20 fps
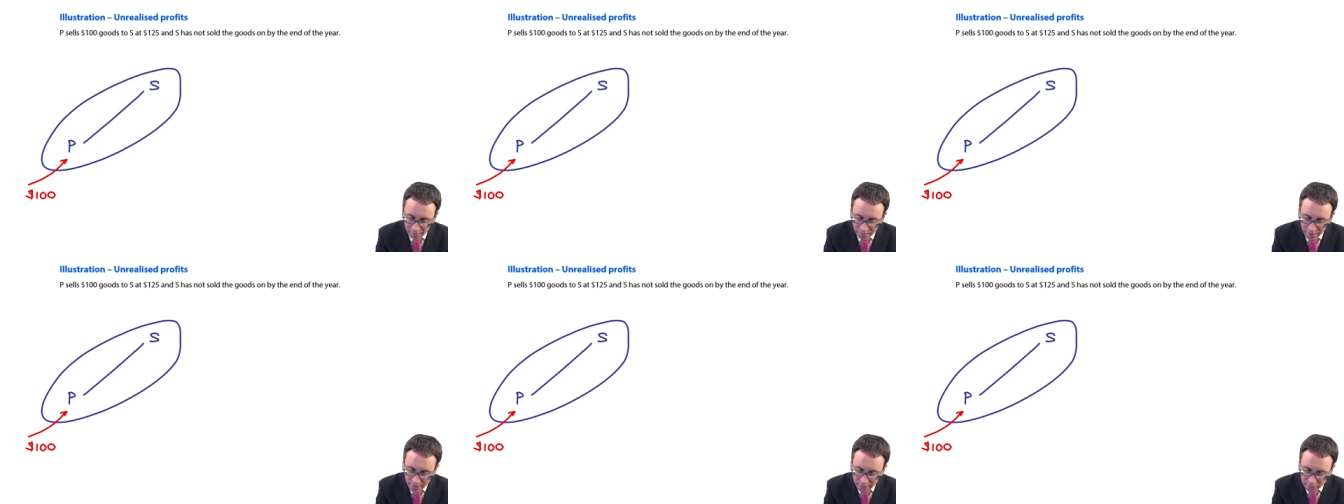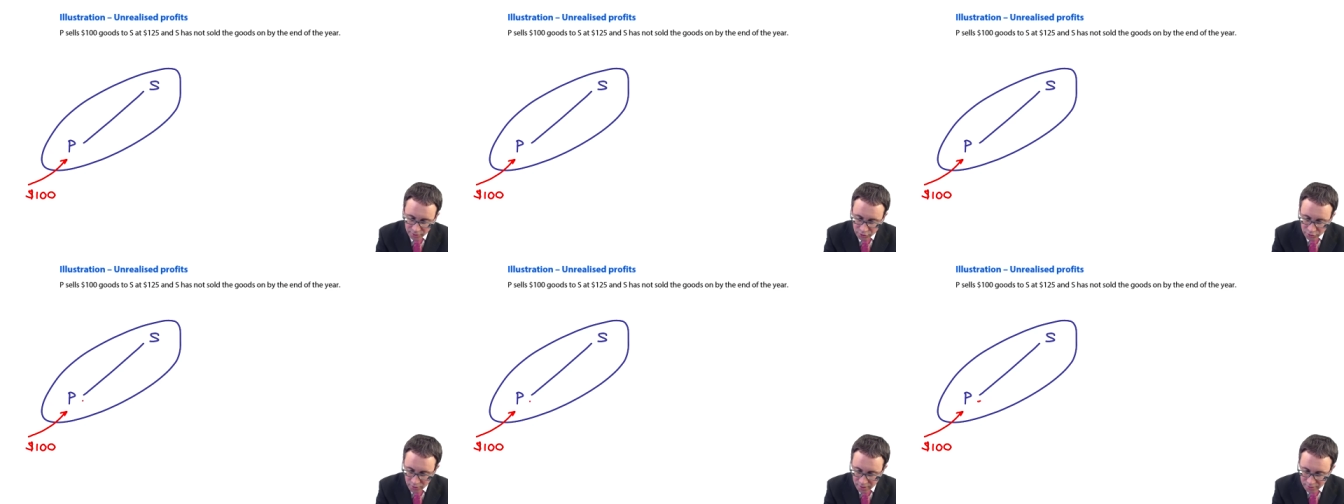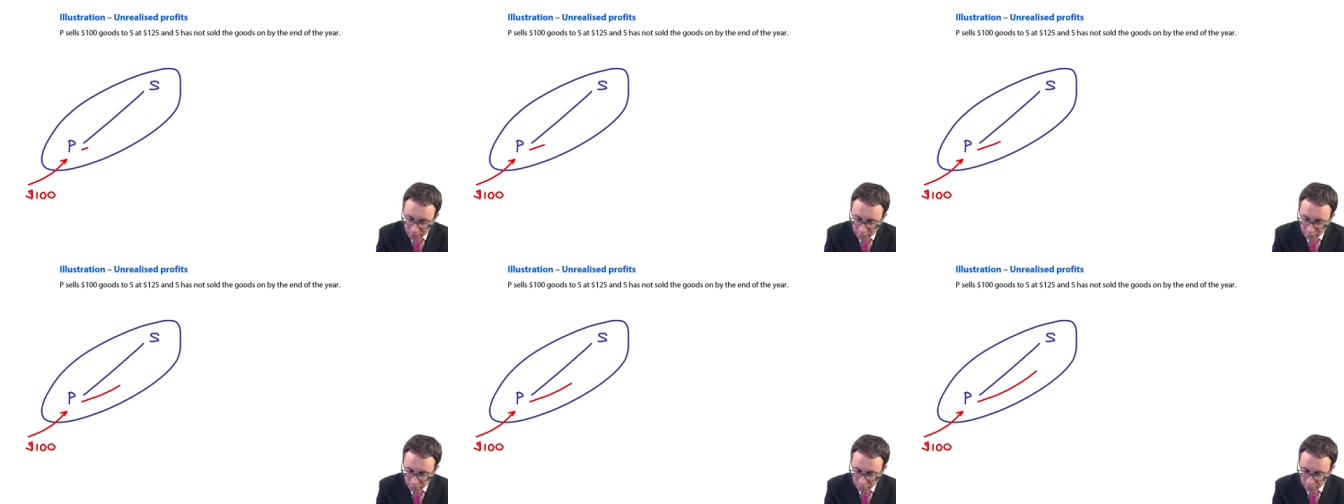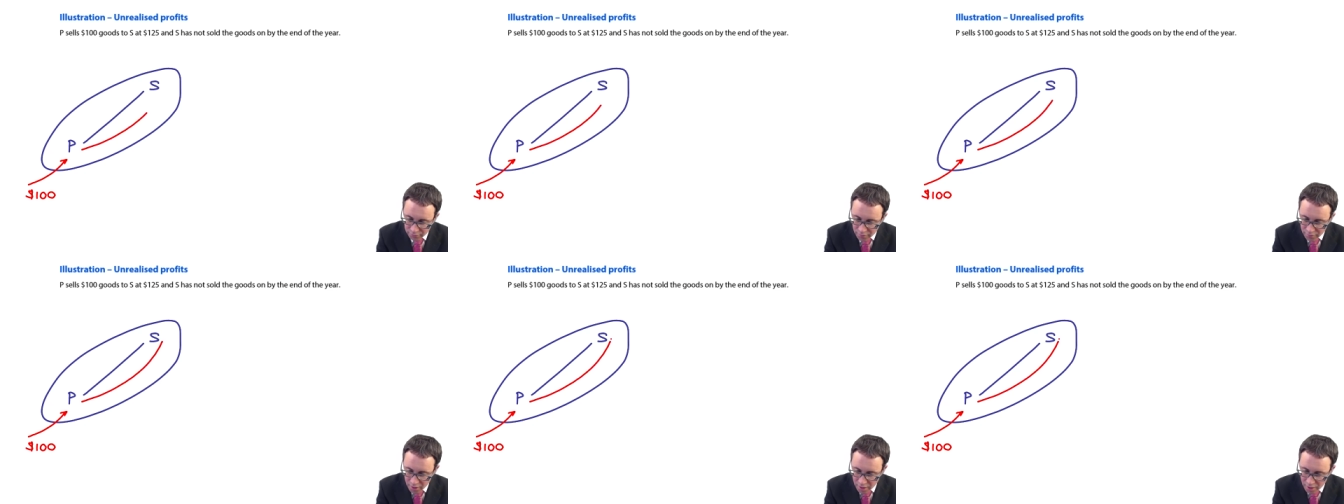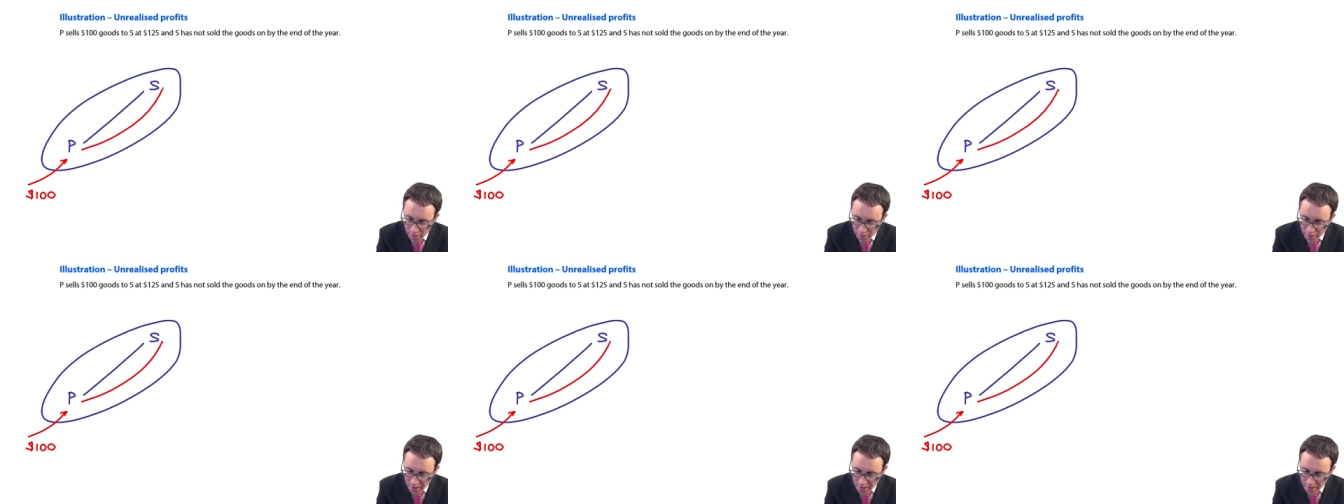have then
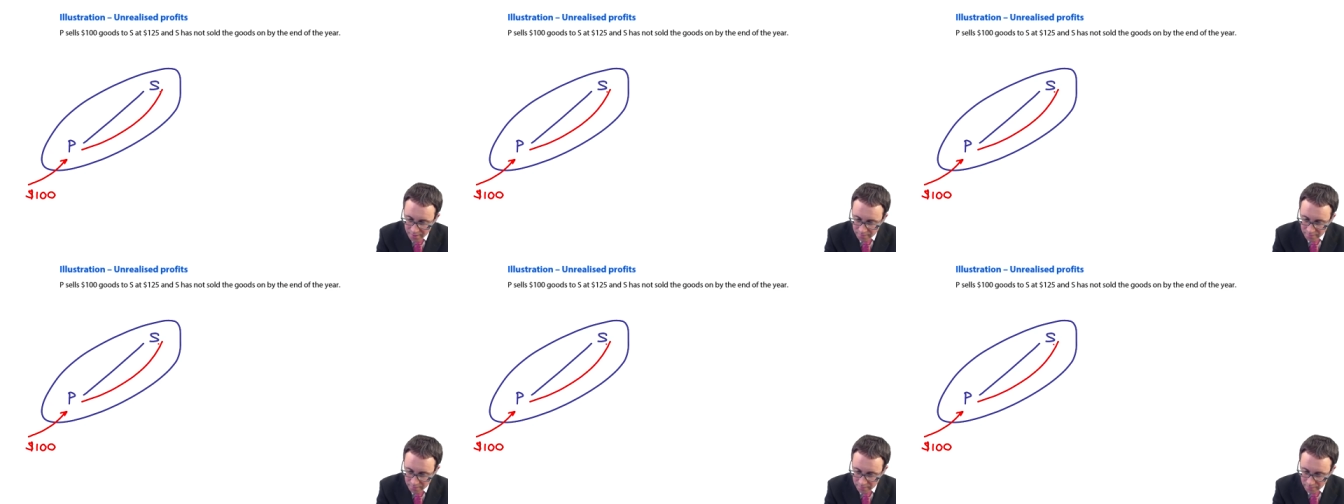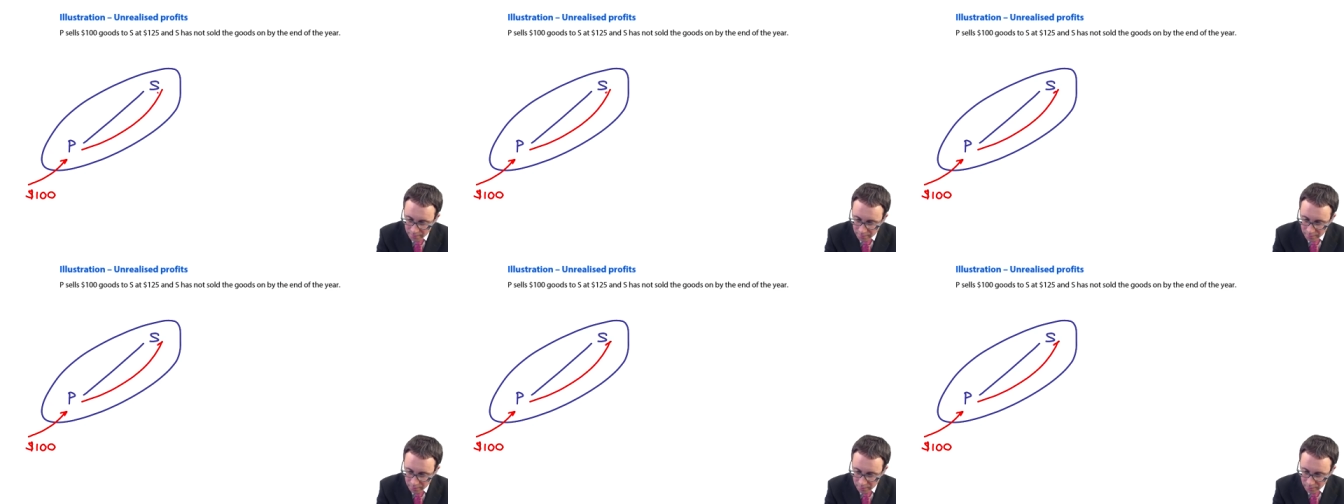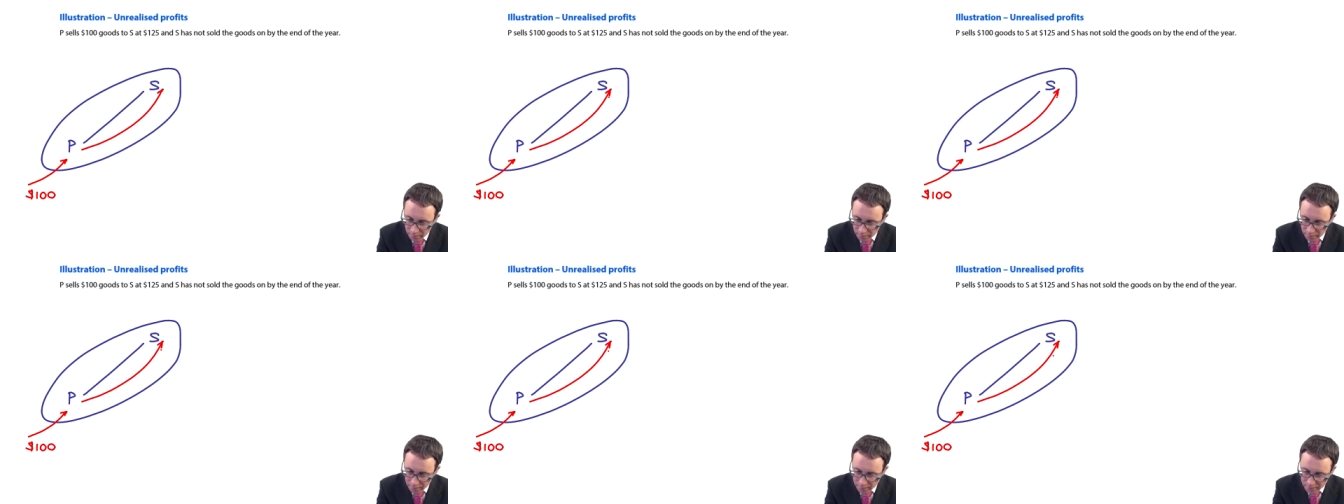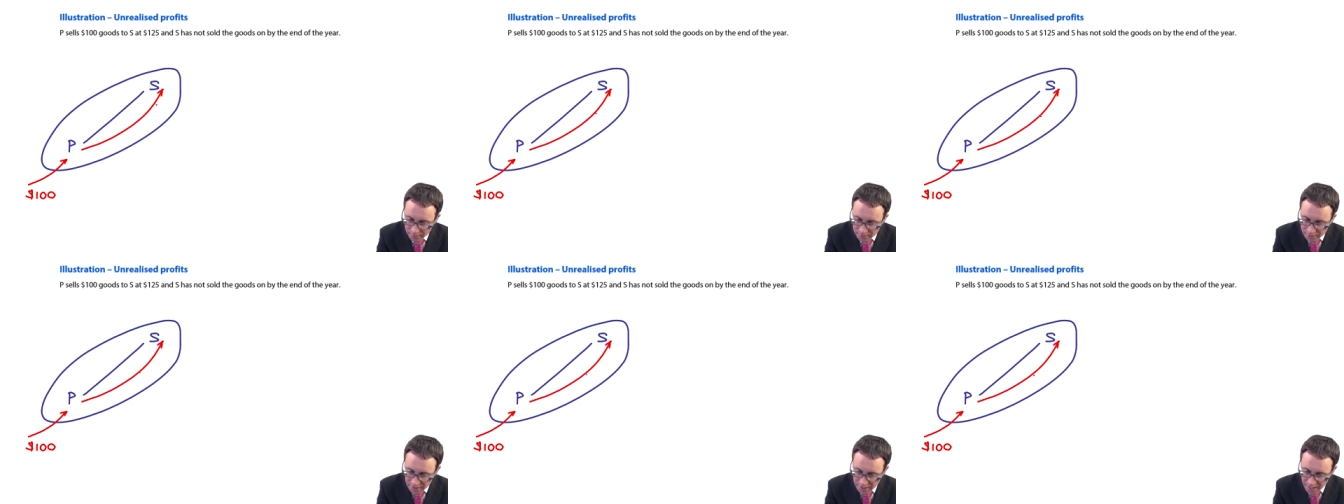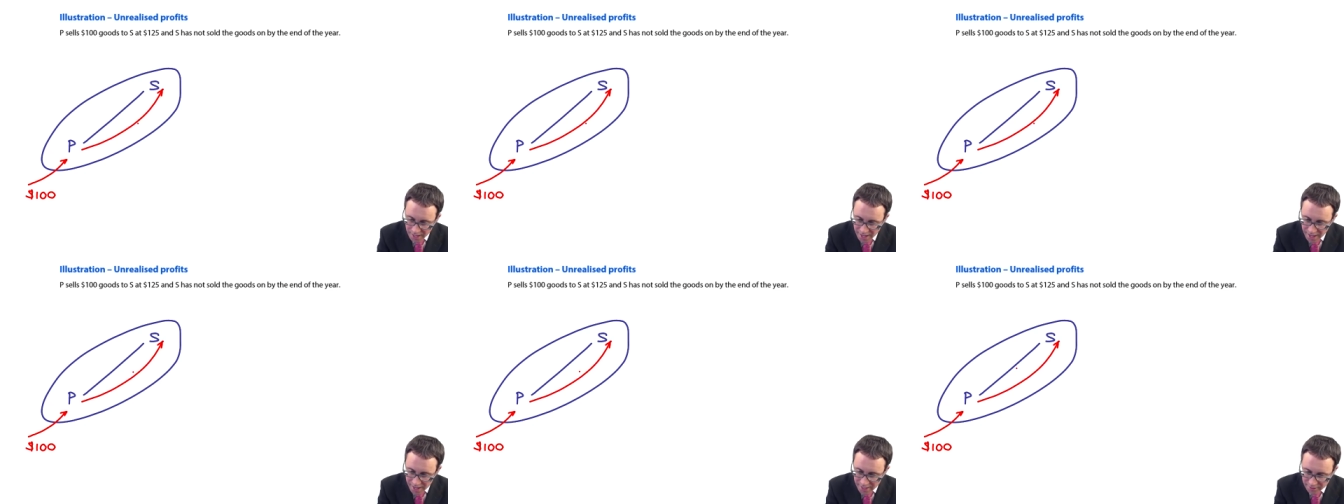transferred them
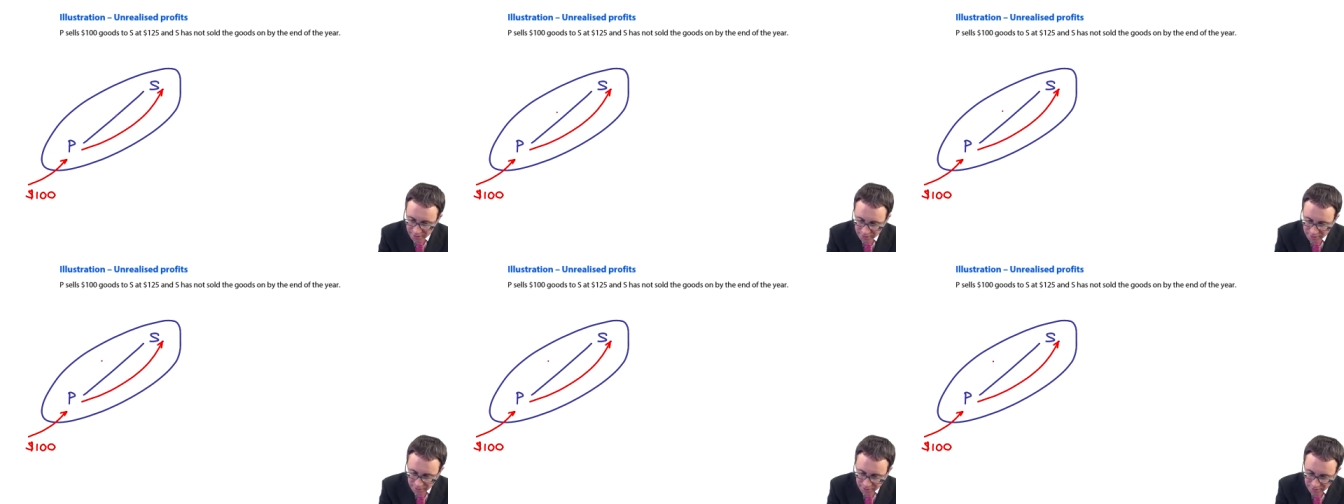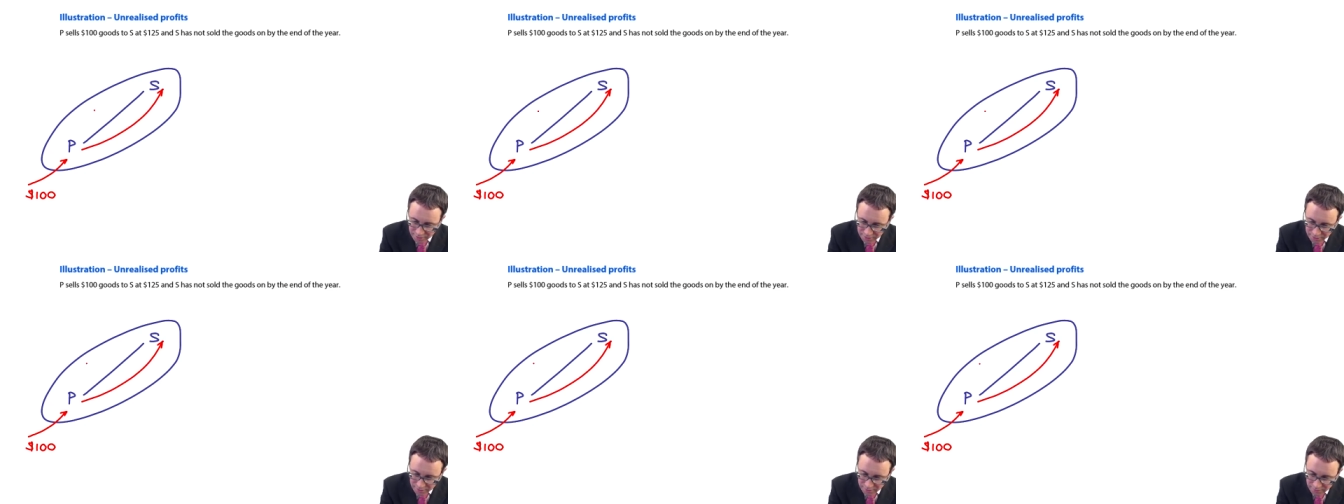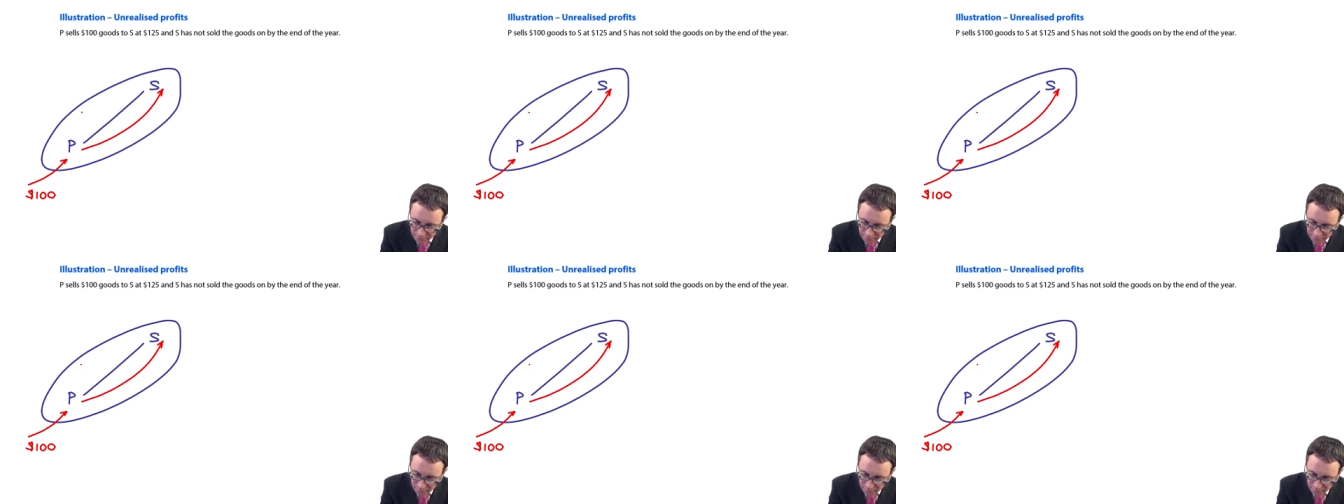to S